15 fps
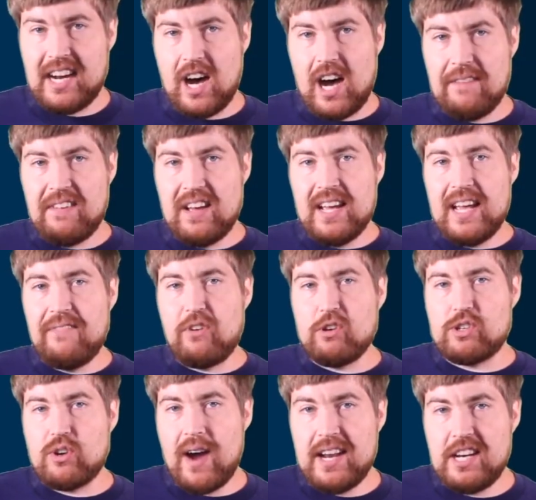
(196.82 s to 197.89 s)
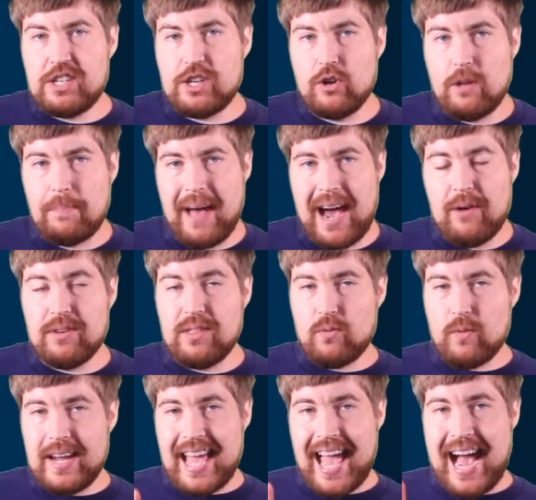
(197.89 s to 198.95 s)
off, if you're trying to show the power the
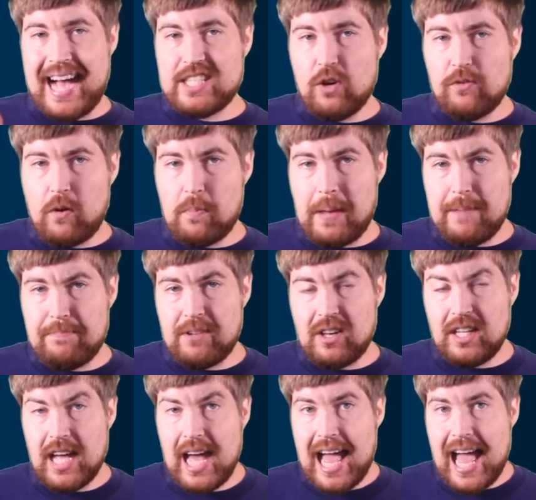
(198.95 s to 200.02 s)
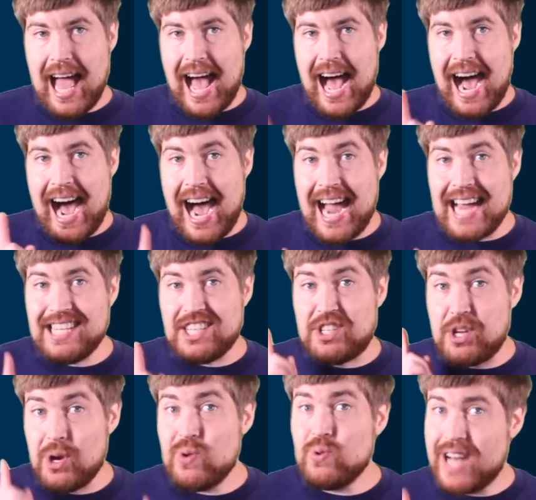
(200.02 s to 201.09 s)
ring has over people, I
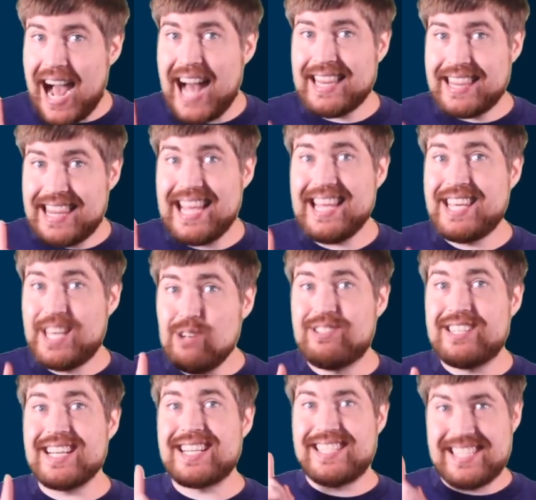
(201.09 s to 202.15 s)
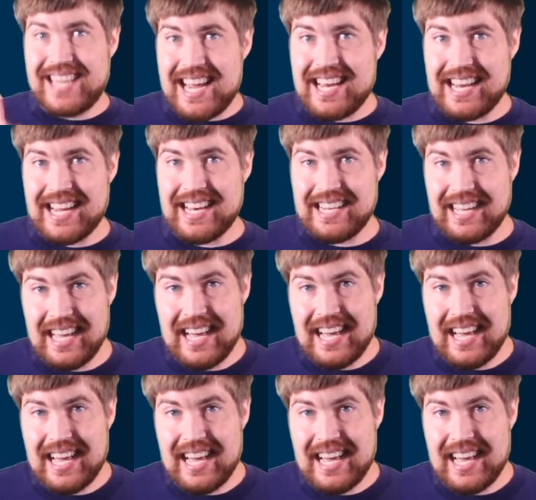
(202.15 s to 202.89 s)
do not think you succeeded.